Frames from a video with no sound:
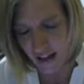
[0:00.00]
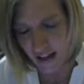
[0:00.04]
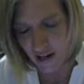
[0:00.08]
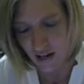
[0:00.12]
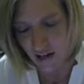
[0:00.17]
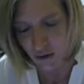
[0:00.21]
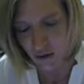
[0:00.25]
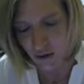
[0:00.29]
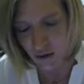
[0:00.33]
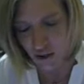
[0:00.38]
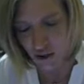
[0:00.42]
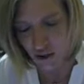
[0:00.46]

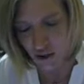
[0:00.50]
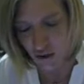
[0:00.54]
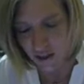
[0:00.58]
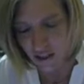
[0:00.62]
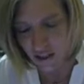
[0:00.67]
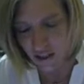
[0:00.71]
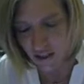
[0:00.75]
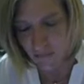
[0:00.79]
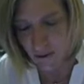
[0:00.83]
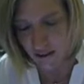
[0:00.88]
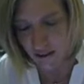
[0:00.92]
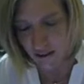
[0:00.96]
animals in
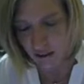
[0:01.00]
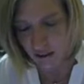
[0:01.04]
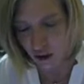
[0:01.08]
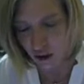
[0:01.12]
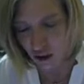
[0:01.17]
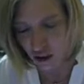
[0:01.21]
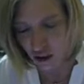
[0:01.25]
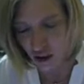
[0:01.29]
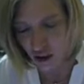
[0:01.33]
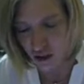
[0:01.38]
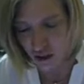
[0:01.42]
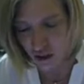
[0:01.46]
crates barely
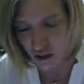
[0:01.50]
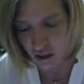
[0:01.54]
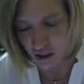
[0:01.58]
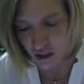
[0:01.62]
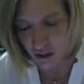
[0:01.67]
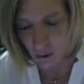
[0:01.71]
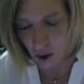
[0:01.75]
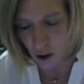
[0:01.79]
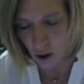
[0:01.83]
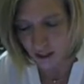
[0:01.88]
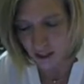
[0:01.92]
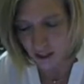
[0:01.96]
larger than
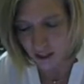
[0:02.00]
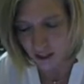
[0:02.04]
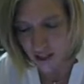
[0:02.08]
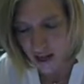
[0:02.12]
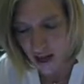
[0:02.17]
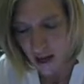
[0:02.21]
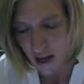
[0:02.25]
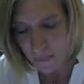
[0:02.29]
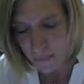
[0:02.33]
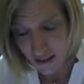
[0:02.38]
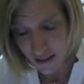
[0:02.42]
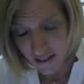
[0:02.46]
their bodies
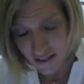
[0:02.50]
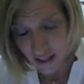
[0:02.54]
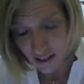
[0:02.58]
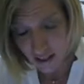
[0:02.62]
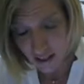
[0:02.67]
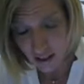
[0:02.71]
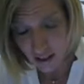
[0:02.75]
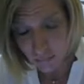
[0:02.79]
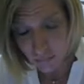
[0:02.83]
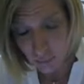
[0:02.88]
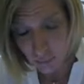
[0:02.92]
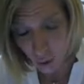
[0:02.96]
by
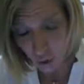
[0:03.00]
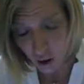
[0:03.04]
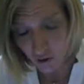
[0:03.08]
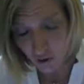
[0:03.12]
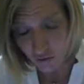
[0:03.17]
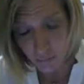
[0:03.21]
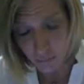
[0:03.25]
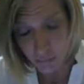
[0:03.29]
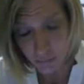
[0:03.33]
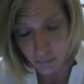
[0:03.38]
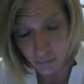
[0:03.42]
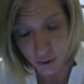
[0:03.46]
selling
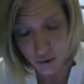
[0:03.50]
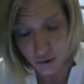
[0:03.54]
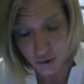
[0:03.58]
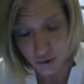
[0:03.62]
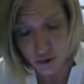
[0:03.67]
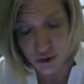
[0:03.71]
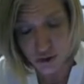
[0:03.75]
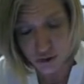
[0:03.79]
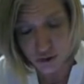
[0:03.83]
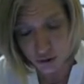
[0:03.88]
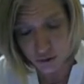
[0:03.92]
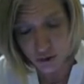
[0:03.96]
pork from
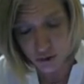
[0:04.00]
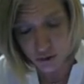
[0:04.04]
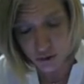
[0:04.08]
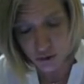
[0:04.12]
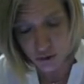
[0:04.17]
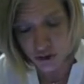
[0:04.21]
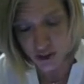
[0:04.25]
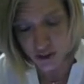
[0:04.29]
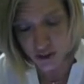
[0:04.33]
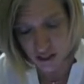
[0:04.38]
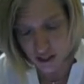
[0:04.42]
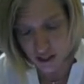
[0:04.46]
producers who
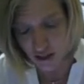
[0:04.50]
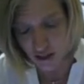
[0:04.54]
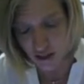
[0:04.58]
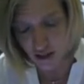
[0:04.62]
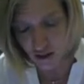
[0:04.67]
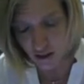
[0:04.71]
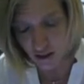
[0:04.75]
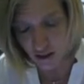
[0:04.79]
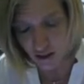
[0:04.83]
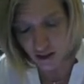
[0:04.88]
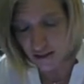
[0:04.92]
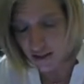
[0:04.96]
use
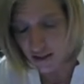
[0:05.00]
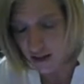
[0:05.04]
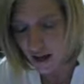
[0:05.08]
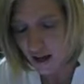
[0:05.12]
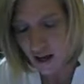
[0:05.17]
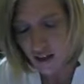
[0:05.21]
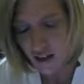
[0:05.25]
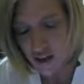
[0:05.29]
gestation crates.